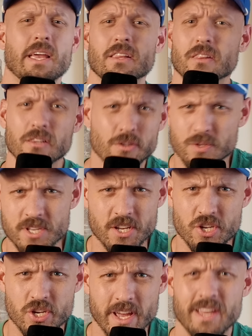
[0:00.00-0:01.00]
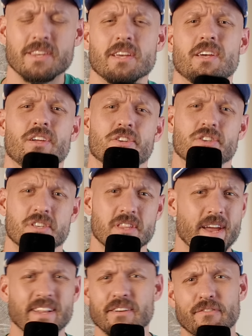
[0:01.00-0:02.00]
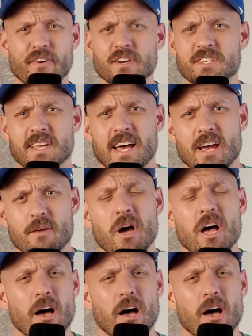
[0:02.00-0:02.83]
and lose its shit, just like the first time